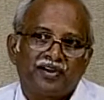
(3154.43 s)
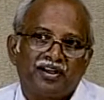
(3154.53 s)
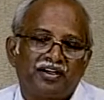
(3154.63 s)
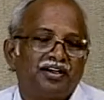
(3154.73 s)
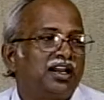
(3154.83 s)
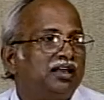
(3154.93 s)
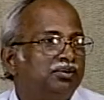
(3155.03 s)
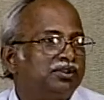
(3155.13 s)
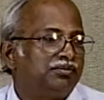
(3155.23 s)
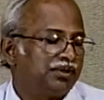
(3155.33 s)
a
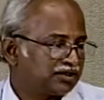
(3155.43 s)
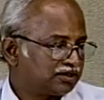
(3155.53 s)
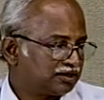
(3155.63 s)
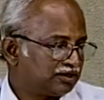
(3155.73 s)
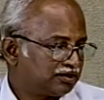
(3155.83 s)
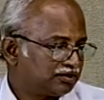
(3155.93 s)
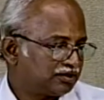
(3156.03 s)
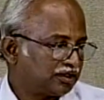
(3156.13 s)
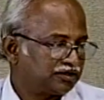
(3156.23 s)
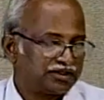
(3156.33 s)
reliability based
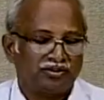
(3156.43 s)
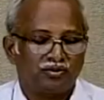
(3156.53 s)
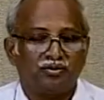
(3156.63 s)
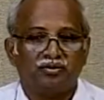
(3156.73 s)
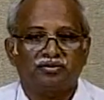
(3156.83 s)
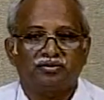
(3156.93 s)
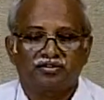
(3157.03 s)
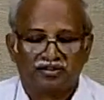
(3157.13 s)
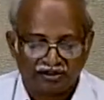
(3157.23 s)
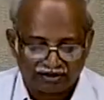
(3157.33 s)
structural code,
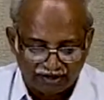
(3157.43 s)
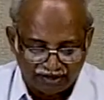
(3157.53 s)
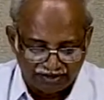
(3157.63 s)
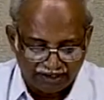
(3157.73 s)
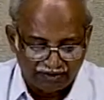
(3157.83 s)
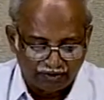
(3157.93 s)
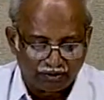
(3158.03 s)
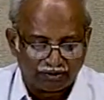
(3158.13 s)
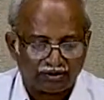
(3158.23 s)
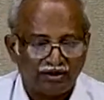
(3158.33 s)
structural design
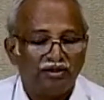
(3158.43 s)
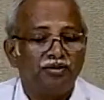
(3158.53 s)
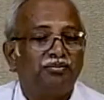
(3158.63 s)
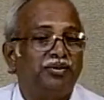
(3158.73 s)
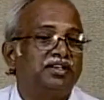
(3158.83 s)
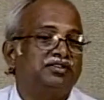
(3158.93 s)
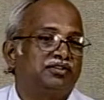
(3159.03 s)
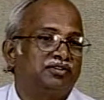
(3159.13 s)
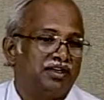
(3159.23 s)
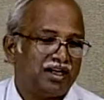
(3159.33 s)
code based
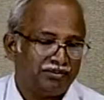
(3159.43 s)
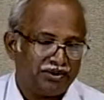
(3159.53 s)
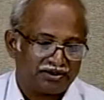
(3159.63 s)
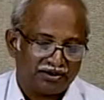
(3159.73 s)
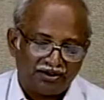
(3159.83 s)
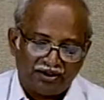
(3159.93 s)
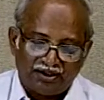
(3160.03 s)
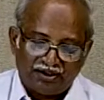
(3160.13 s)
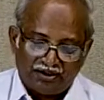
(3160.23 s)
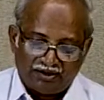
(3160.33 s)
on reliability.
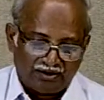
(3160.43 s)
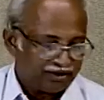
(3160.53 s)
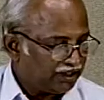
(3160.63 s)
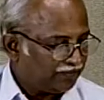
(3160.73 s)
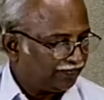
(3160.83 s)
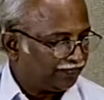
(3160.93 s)
Okay,